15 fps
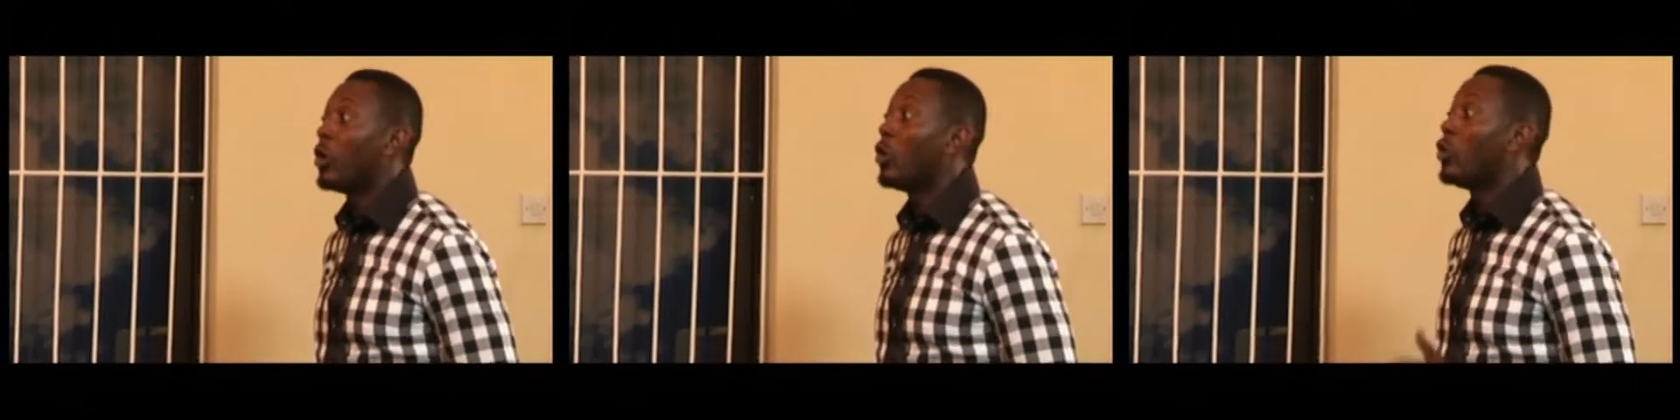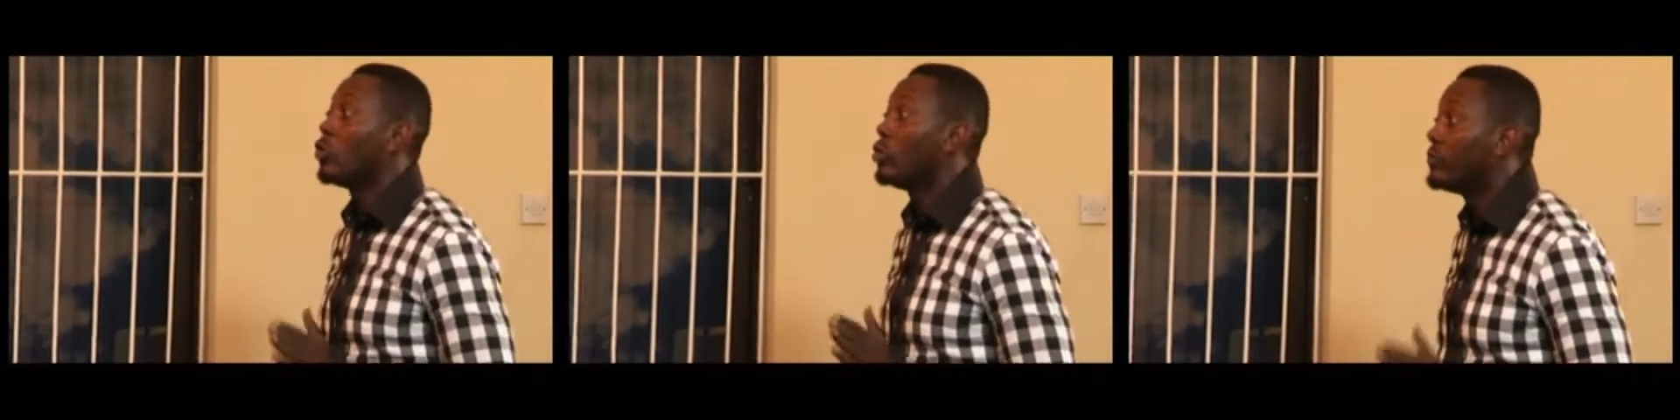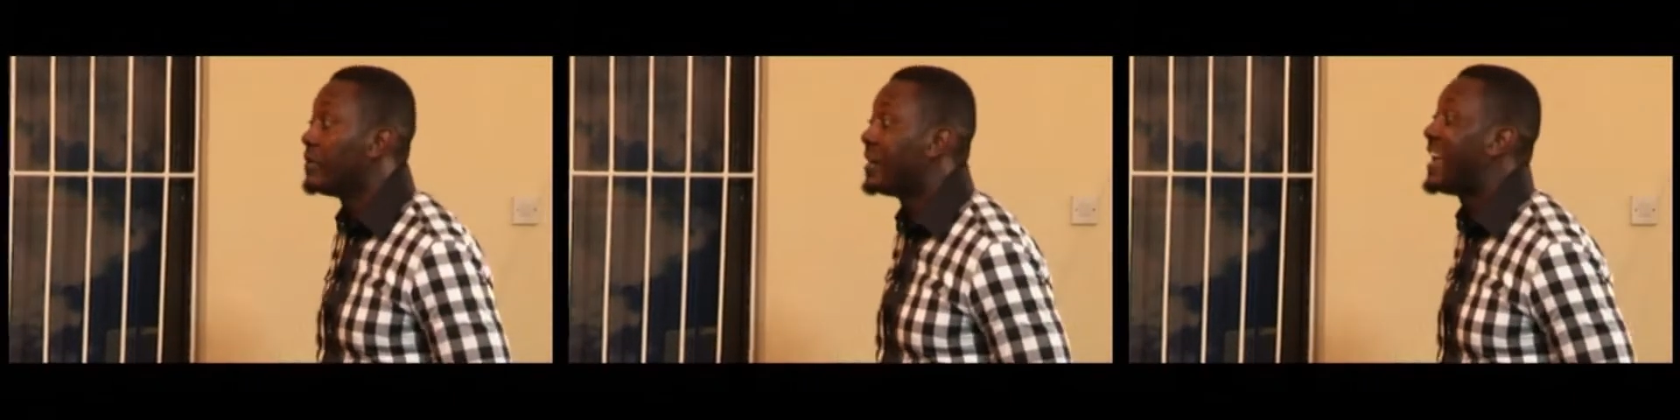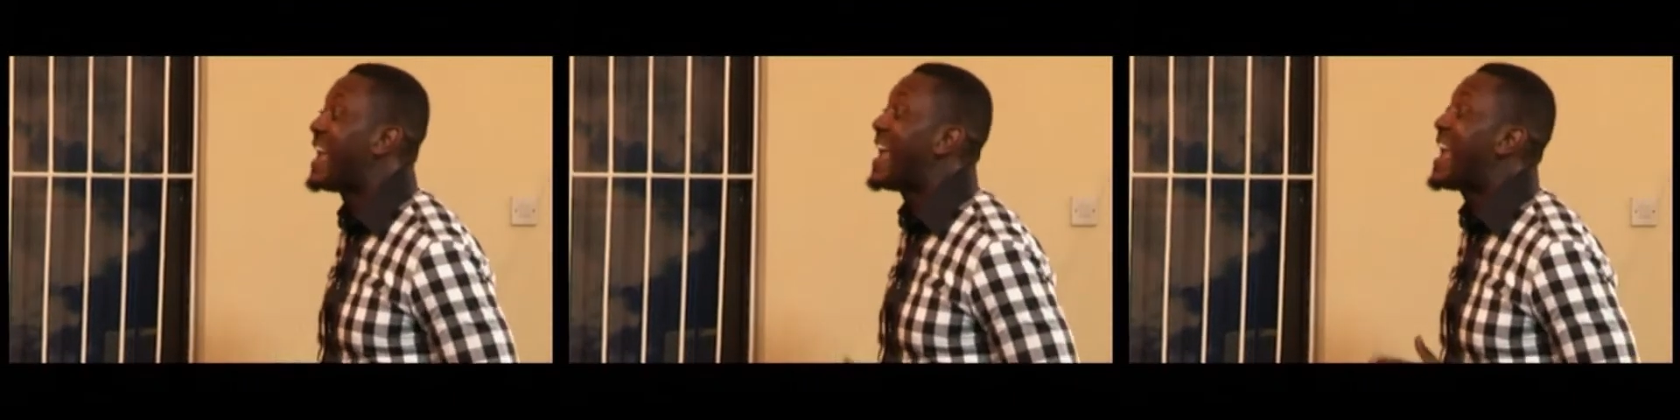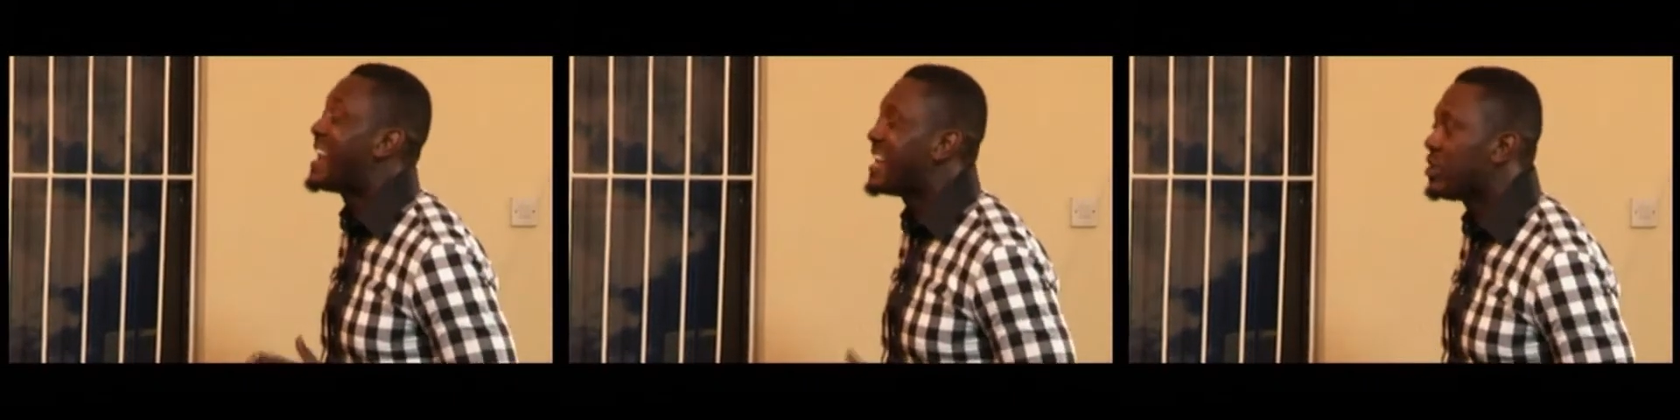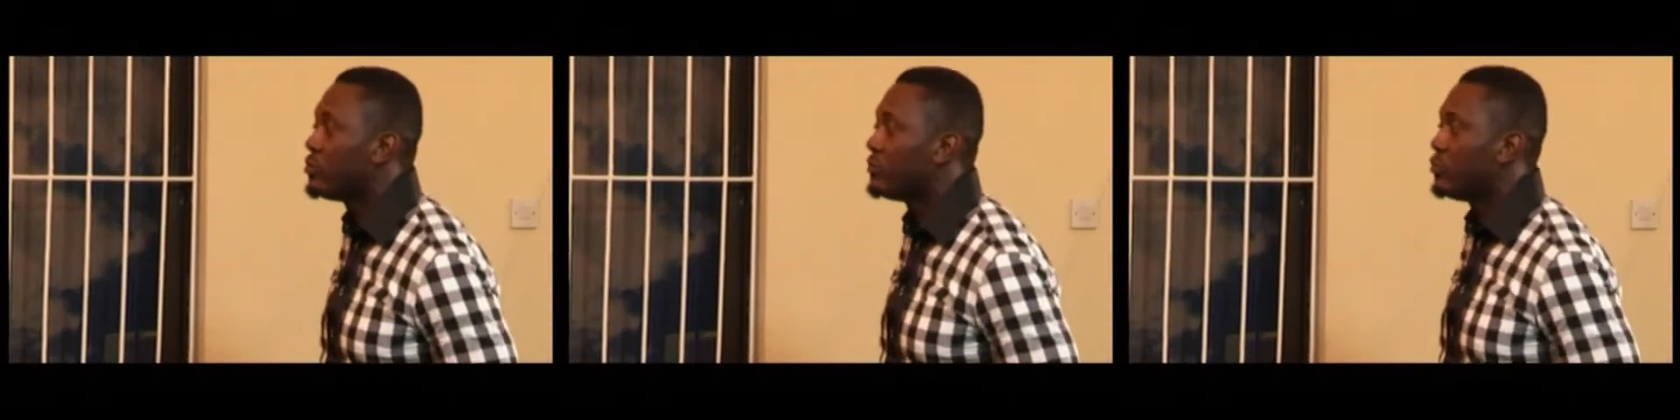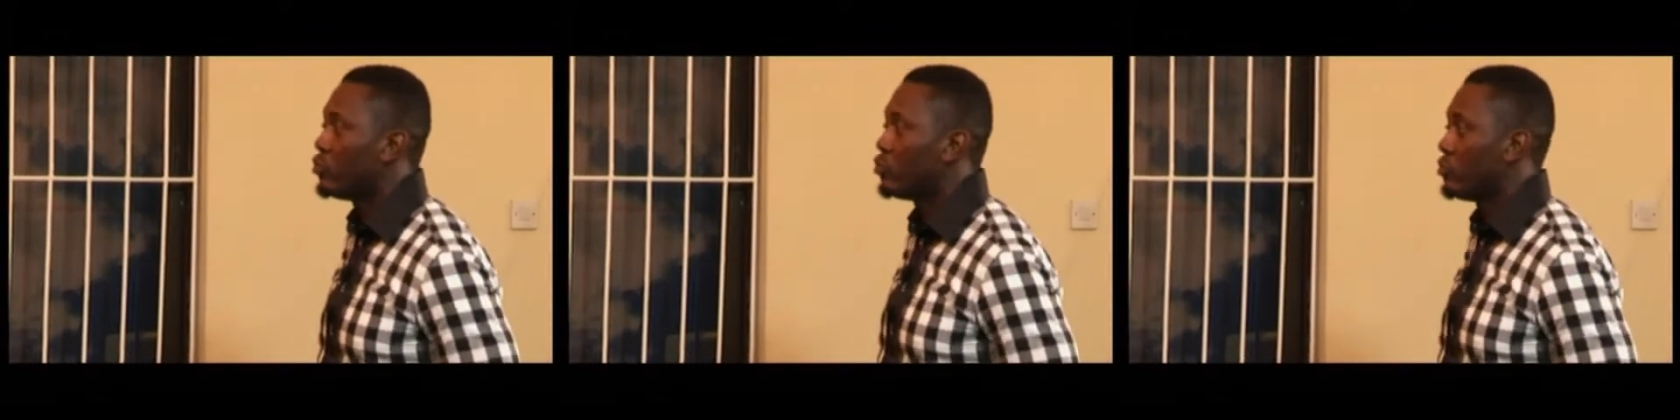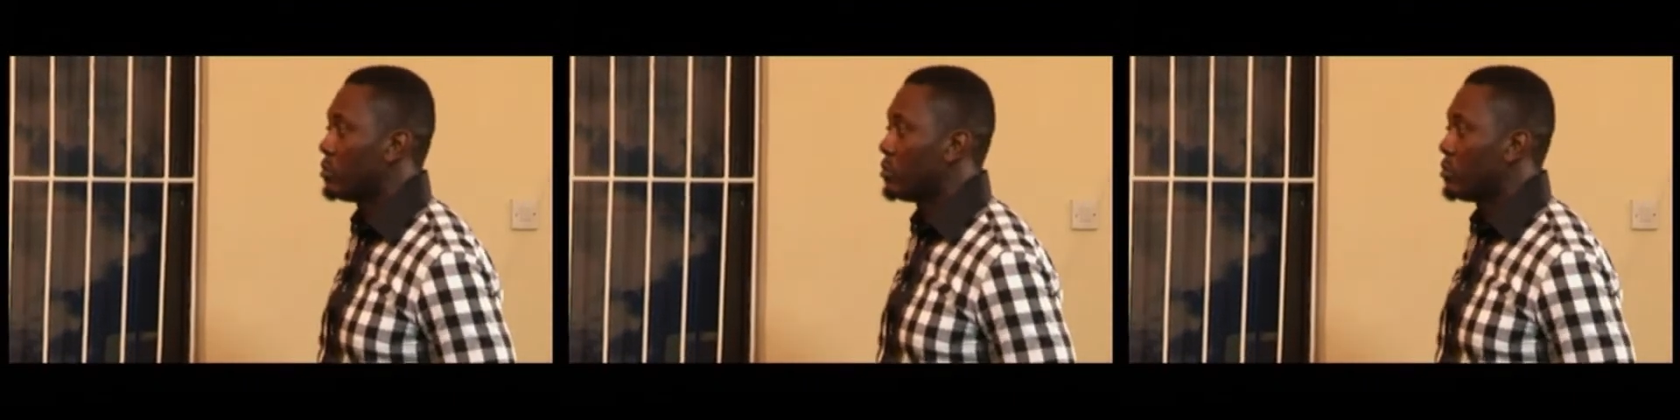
all over any of you.